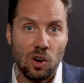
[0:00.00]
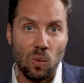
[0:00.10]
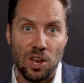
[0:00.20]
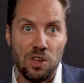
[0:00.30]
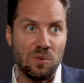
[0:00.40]

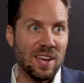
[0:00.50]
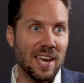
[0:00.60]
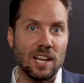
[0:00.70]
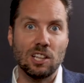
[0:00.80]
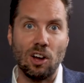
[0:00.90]
where you can
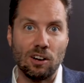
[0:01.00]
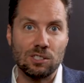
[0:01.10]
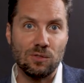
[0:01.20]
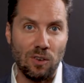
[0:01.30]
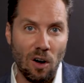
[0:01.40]
get a large
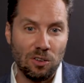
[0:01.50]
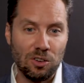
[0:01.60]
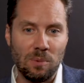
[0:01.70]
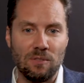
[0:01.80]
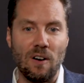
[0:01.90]

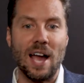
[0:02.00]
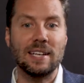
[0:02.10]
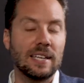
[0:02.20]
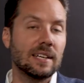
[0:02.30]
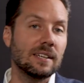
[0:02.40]
volume of
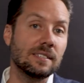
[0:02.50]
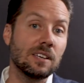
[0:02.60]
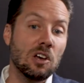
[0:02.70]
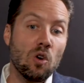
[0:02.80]
ideas,